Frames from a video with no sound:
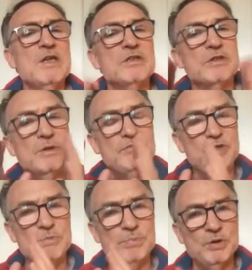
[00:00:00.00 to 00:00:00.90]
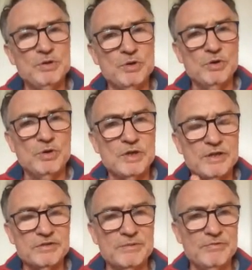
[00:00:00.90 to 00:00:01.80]
So if you put your
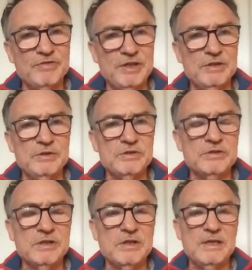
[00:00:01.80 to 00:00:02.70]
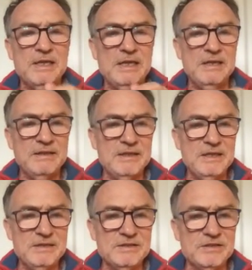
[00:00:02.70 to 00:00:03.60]
custom fields in
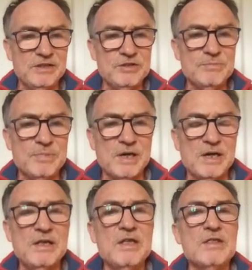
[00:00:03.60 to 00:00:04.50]
the decision bar,